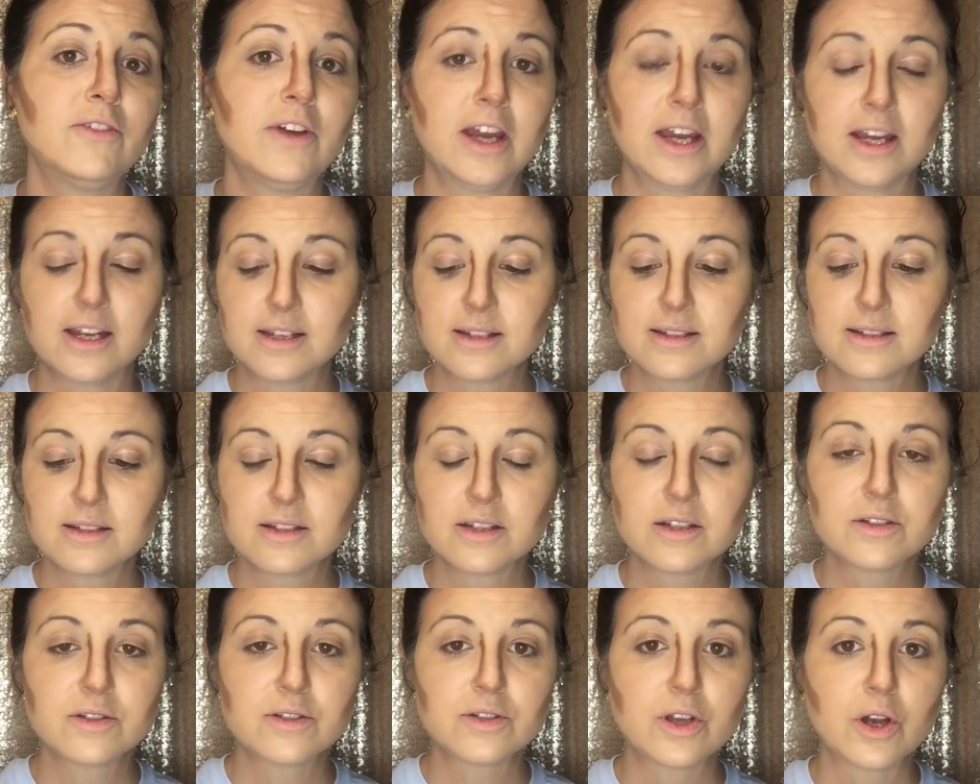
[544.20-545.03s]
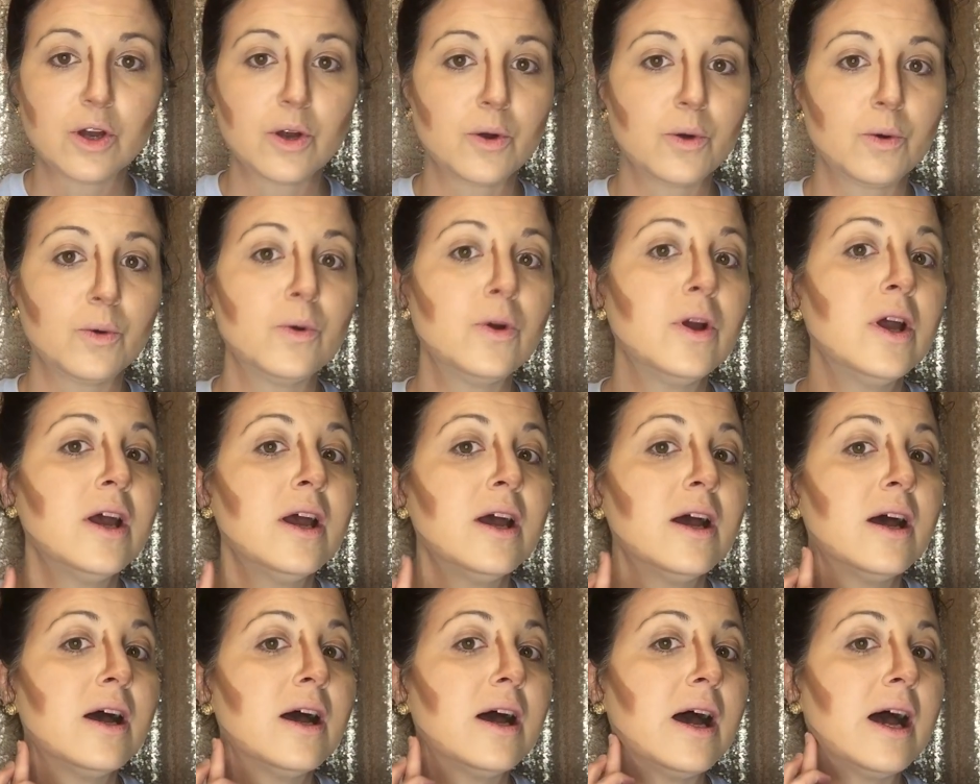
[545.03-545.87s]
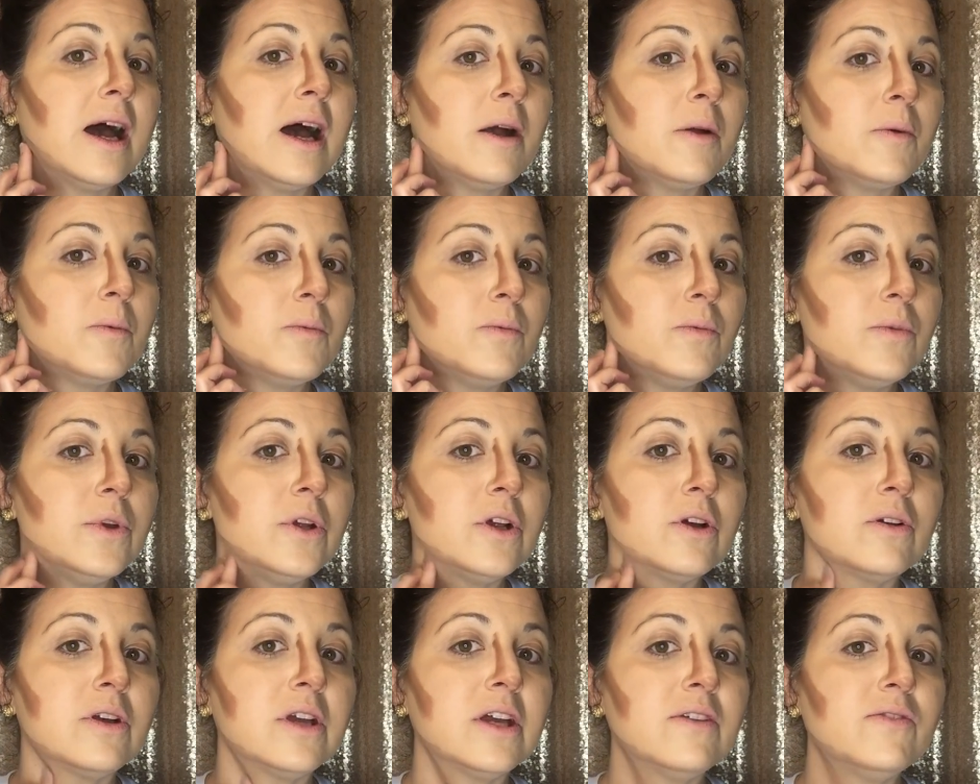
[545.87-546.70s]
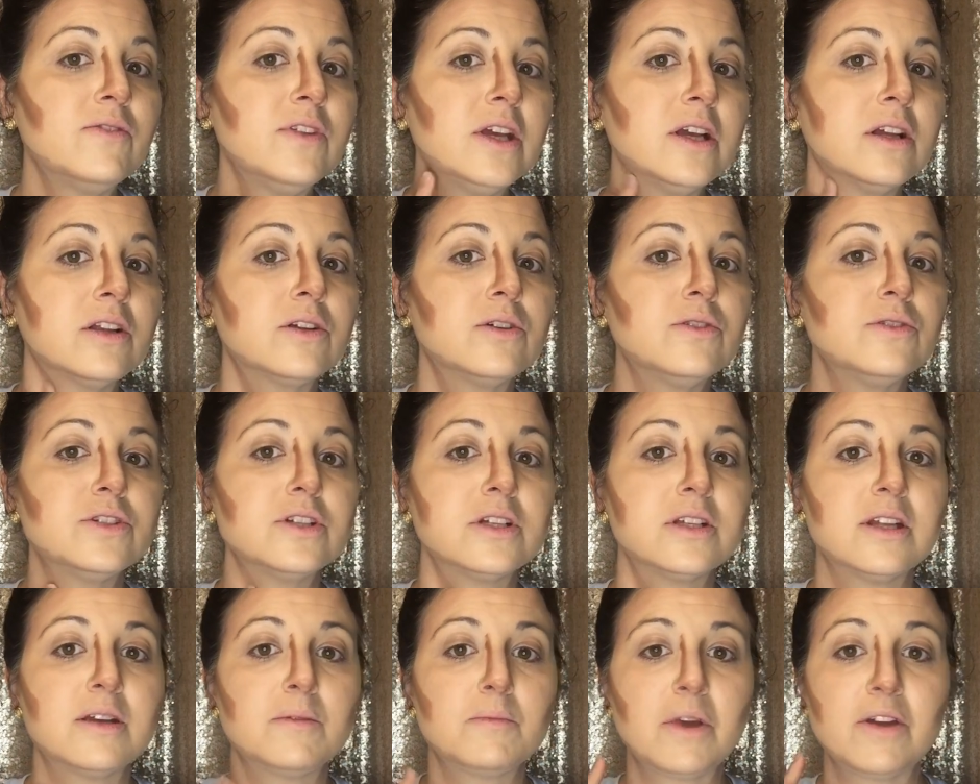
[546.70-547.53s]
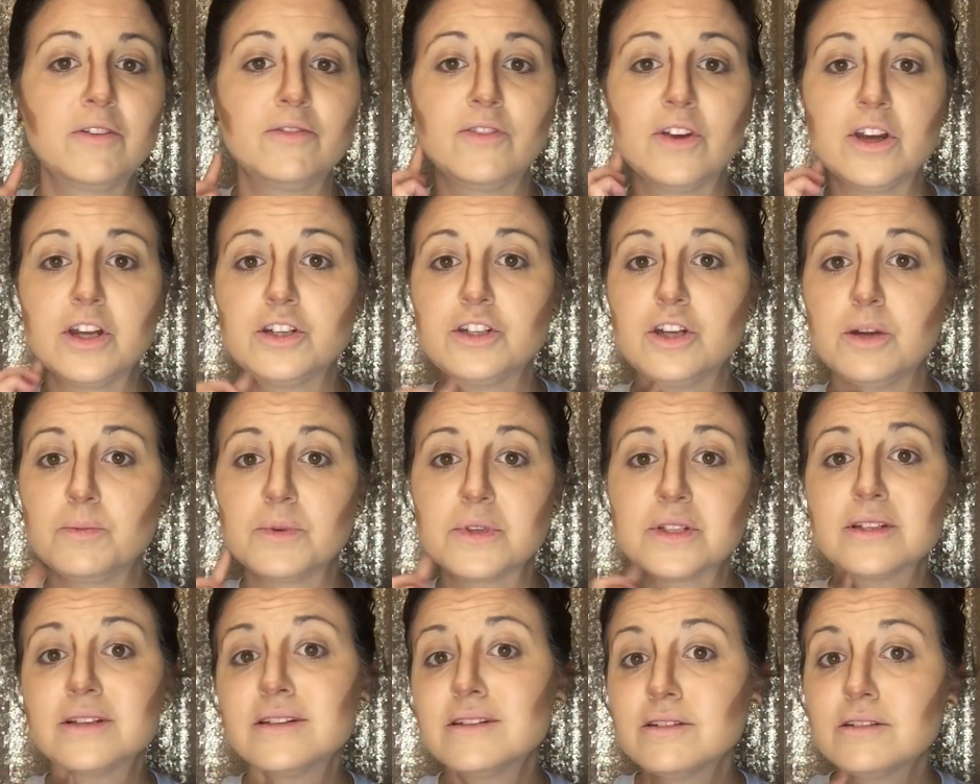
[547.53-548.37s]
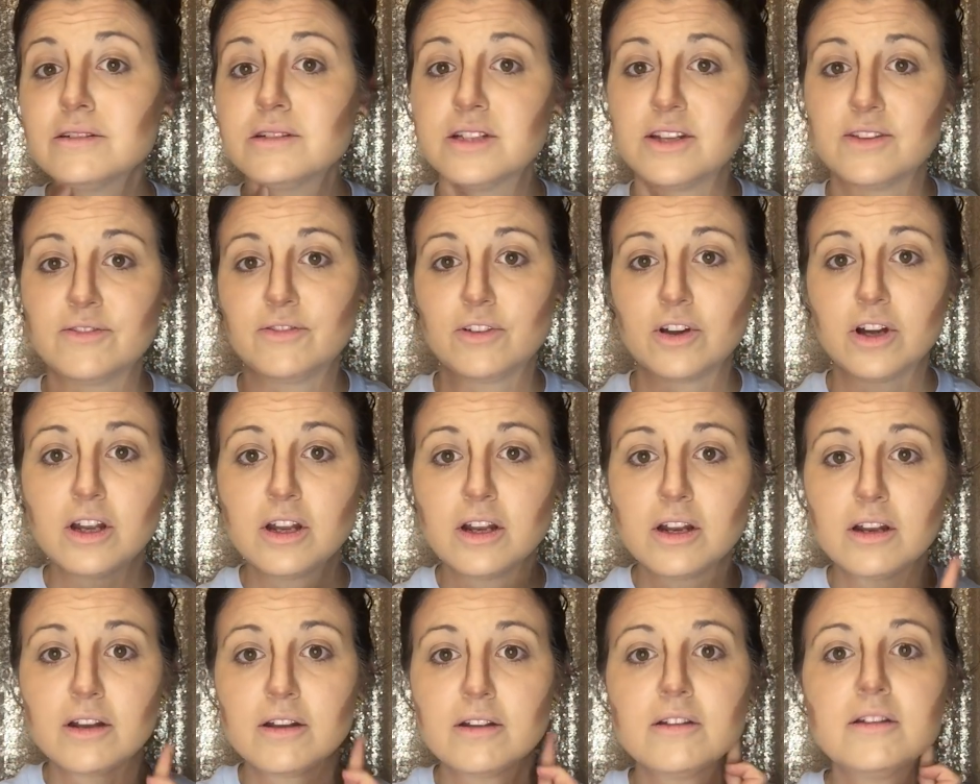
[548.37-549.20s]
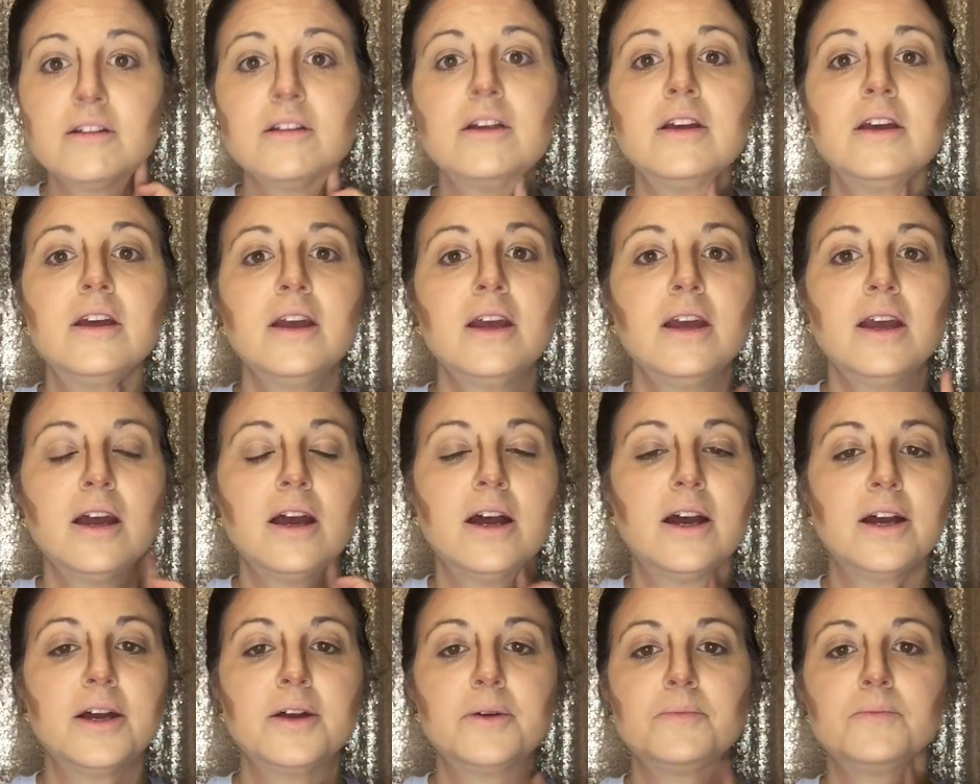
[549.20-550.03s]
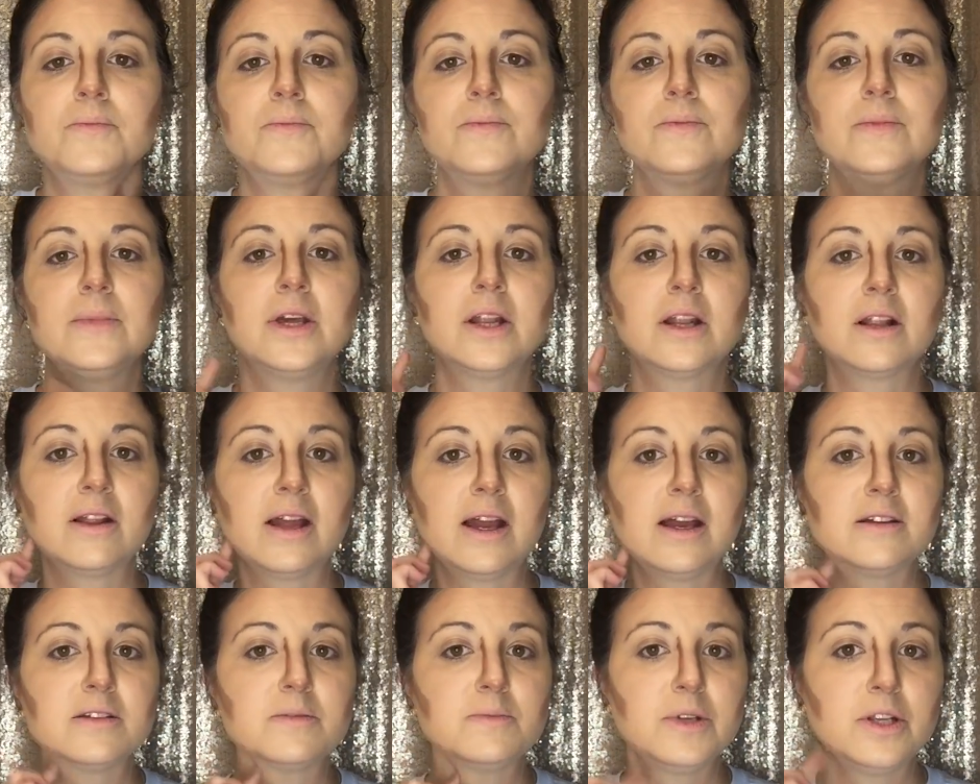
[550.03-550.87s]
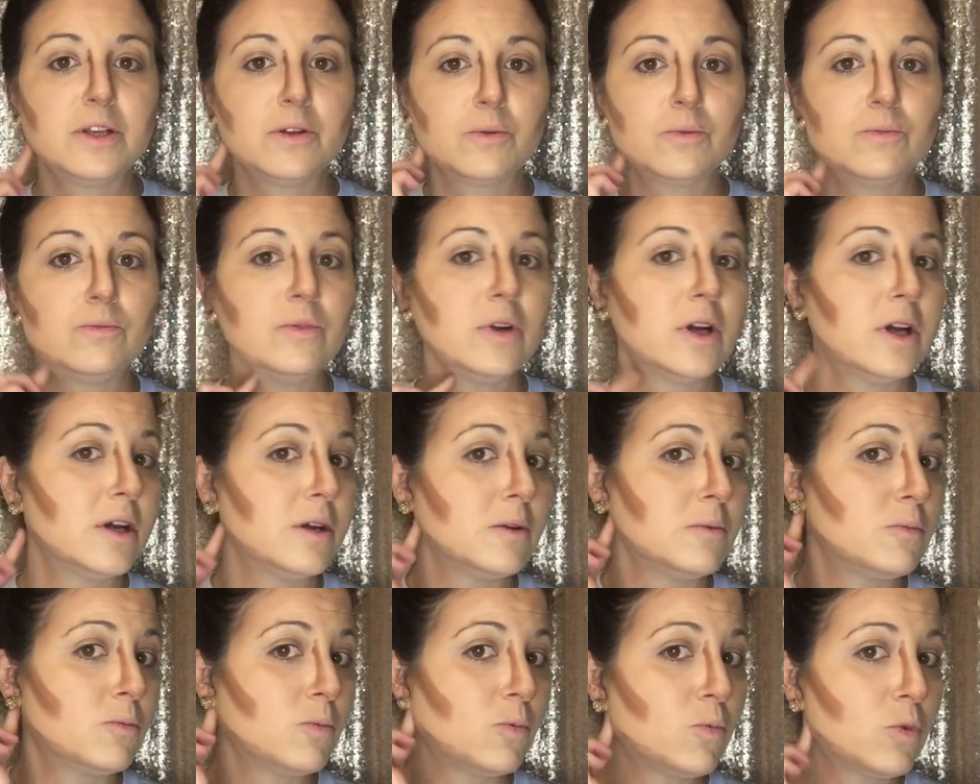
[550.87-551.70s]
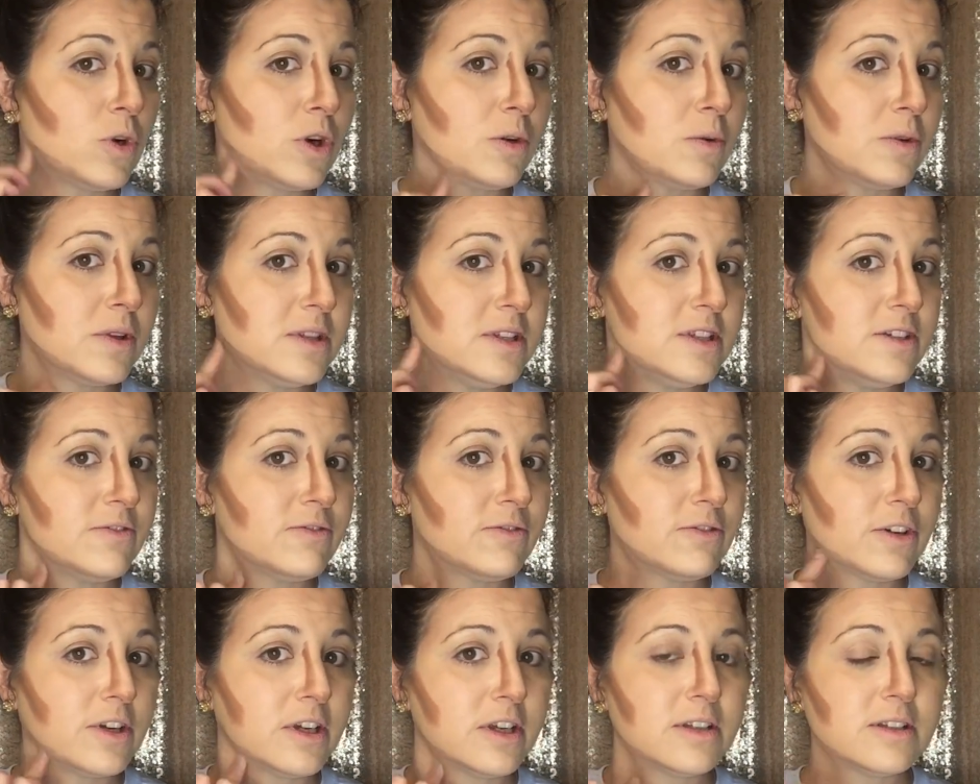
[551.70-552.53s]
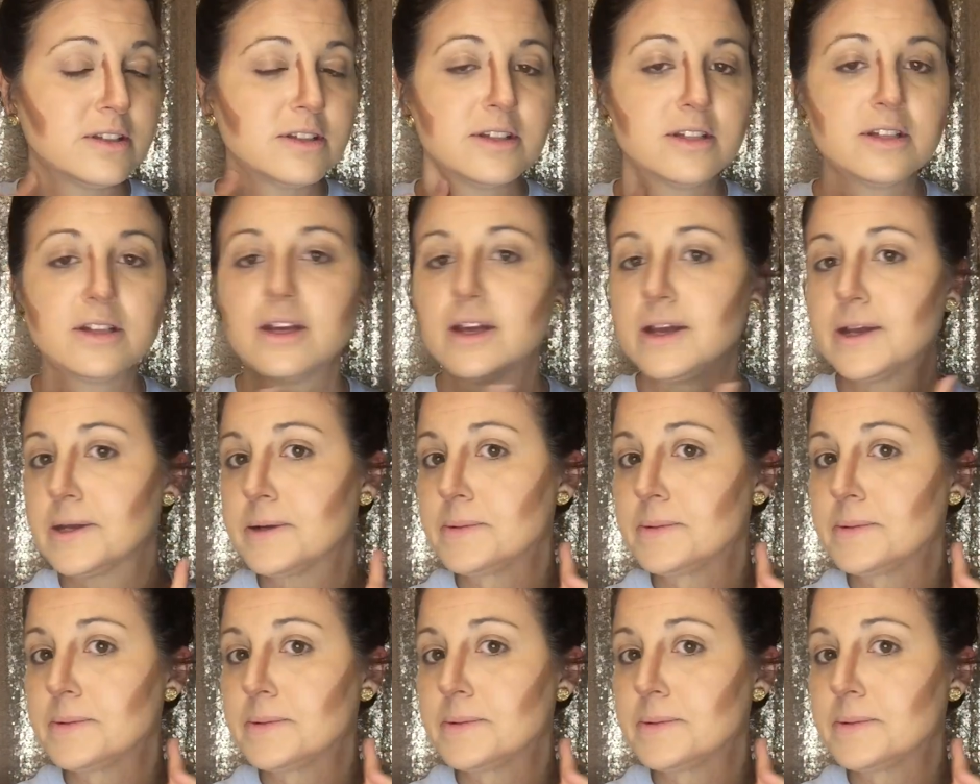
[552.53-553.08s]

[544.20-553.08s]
face, so I give the illusion that my face shape is a little different. It allows me to work with different